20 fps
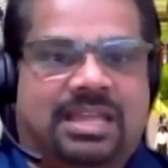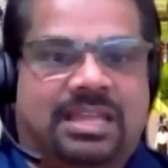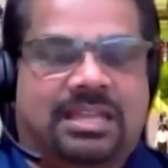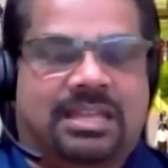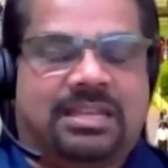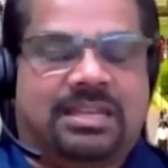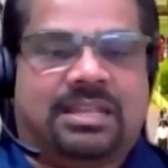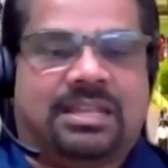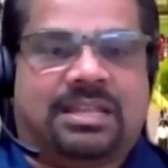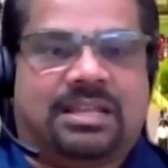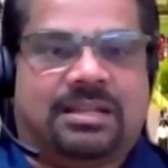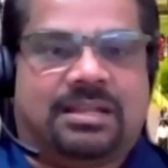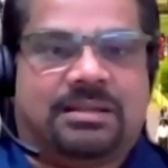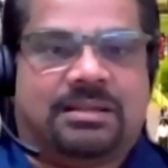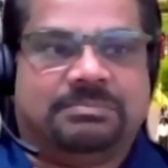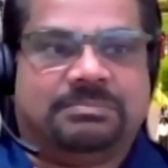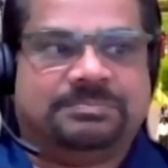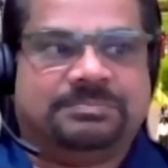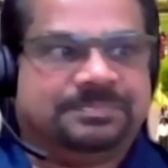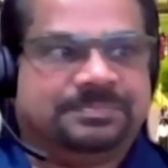And
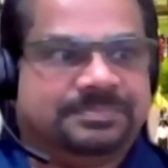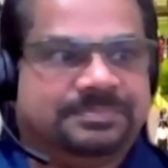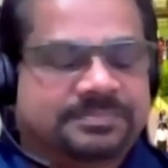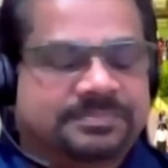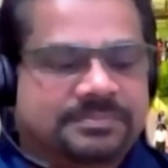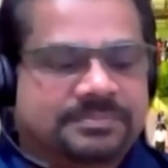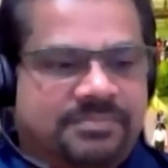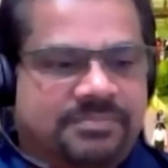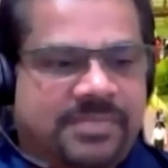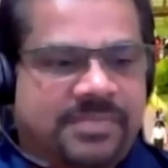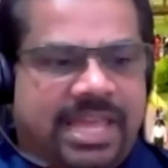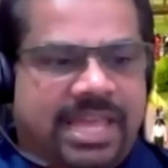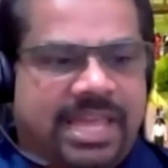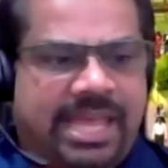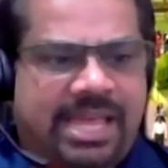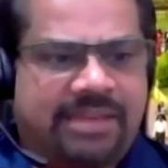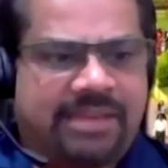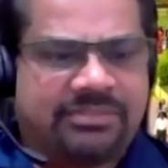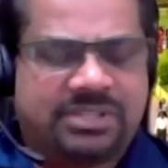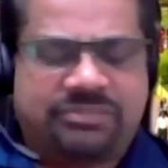I
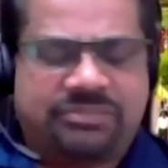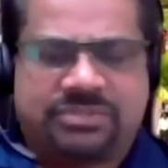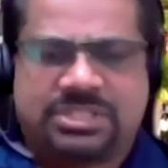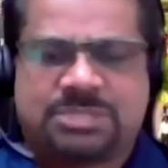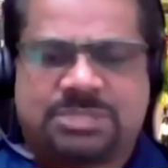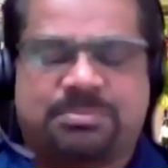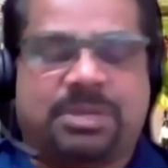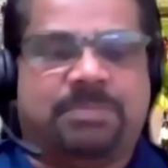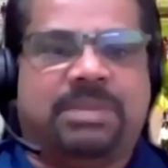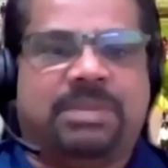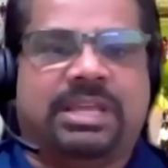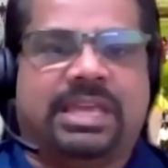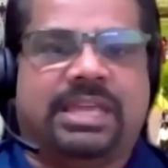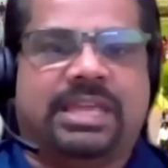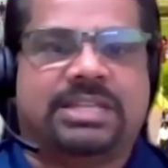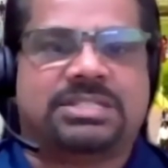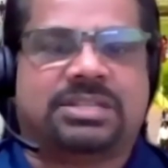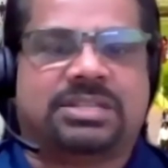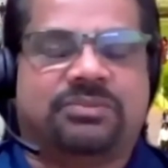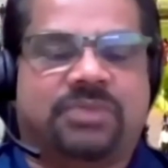have the first
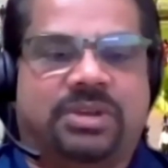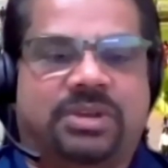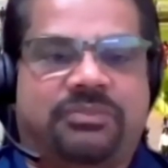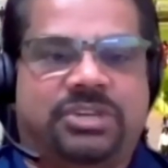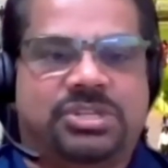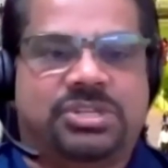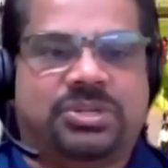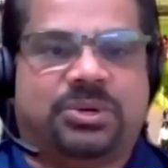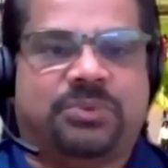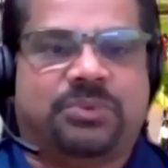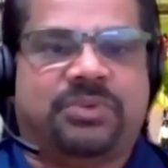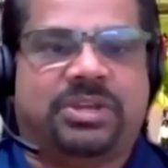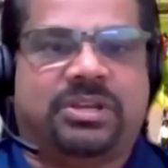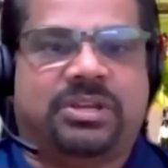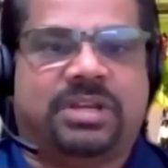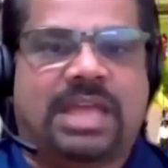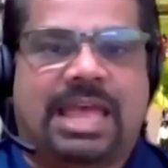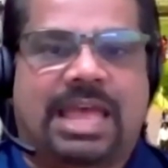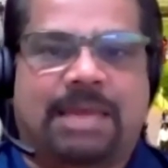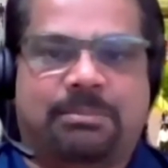publication where we showed we
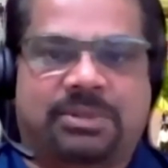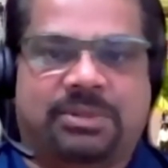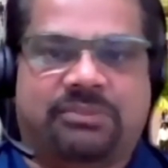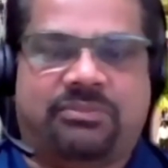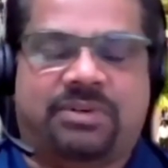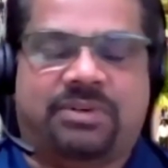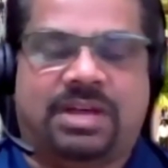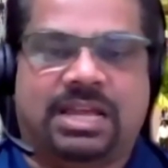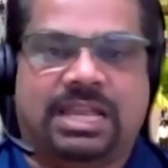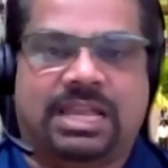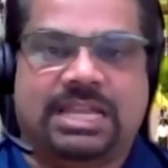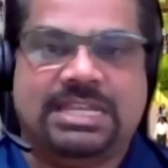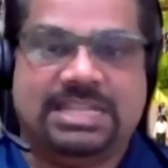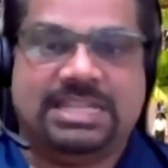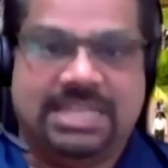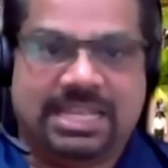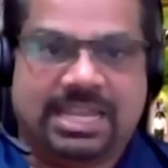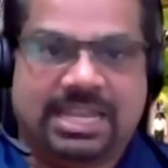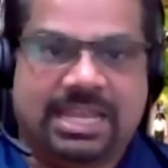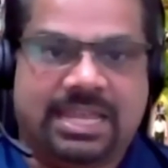could amplify
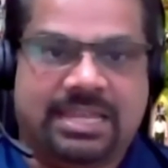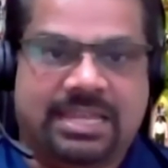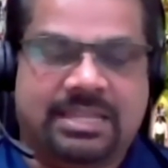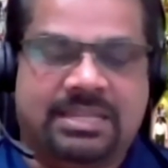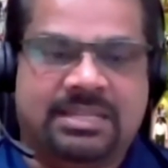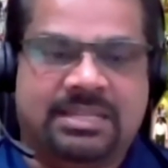DNA,